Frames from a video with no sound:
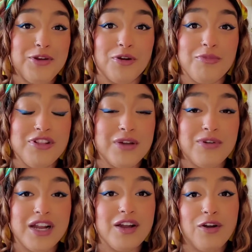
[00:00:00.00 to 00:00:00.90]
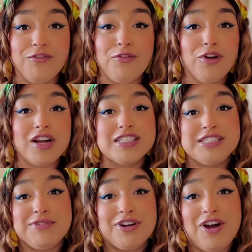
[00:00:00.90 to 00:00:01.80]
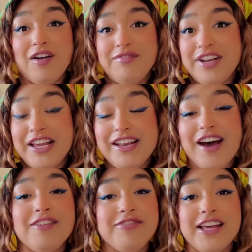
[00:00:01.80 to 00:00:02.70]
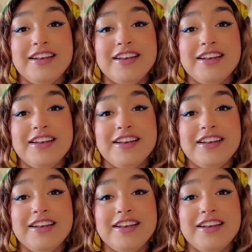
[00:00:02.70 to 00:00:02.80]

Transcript: normally wouldn't go for because you weren't confident enough.